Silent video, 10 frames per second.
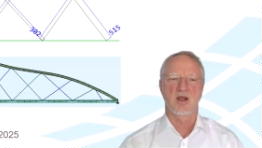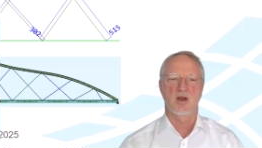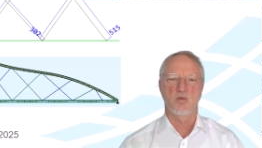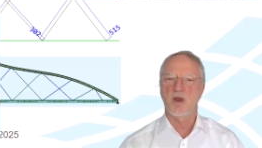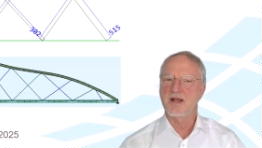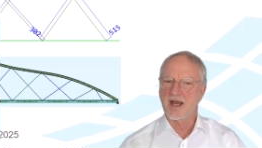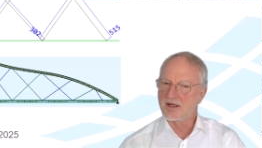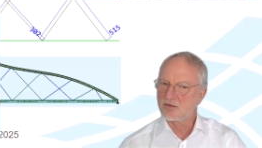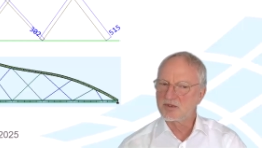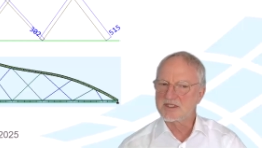When I
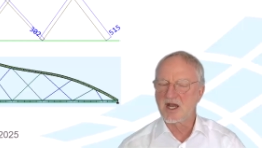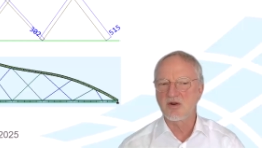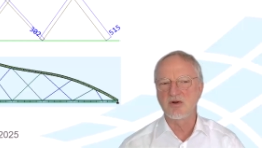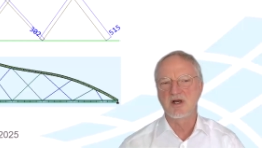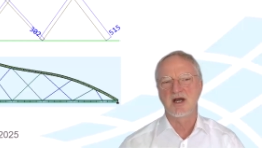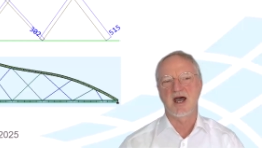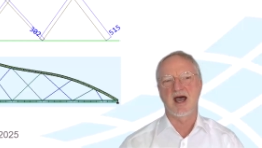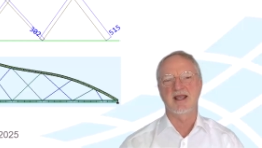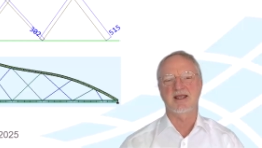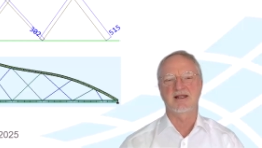do so,
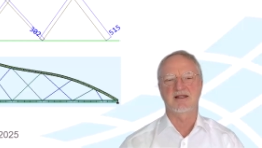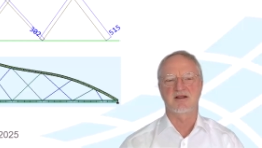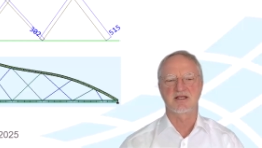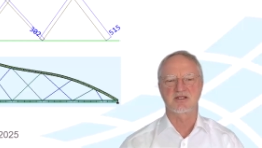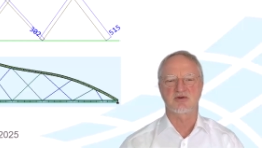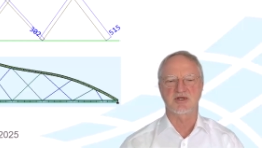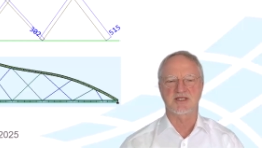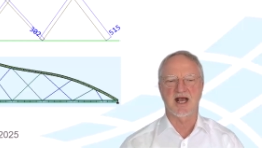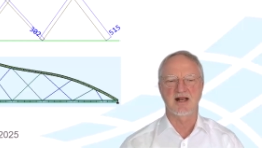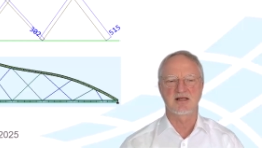I get this
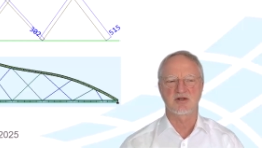result,